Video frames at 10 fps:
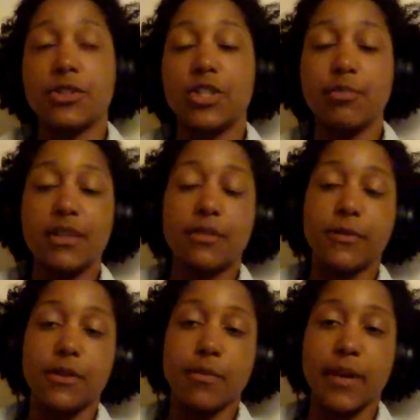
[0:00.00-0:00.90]
So she'd be at the
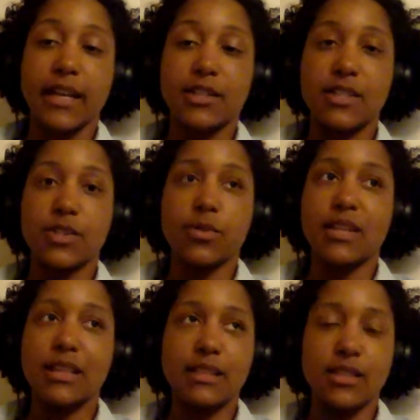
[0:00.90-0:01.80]
front of the pack. She's the one
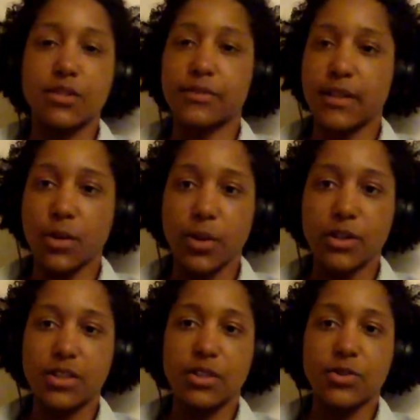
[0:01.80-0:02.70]
that listens very
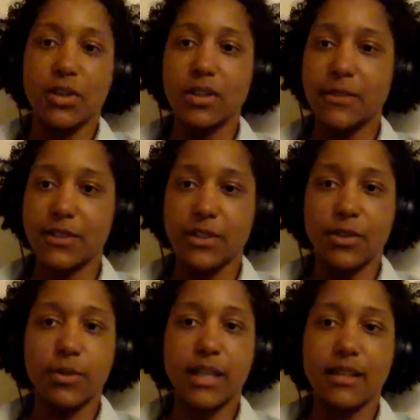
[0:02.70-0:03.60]
well. She knows her left and
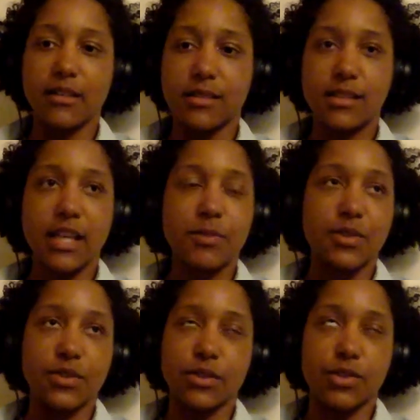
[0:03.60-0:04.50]
her right and her stops
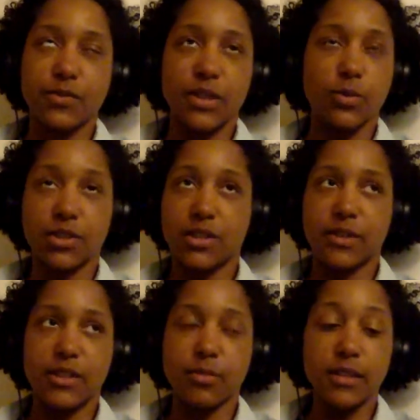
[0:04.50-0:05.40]
and her goes very well. She's
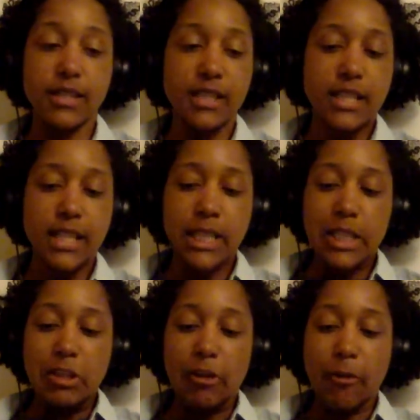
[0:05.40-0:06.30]
very smart.
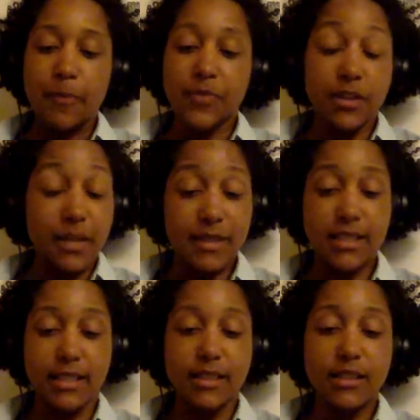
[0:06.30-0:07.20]
Her name is
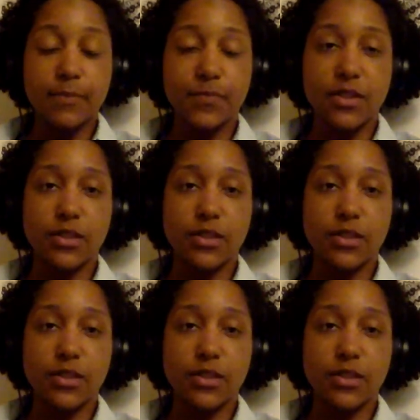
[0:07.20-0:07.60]
Diggins.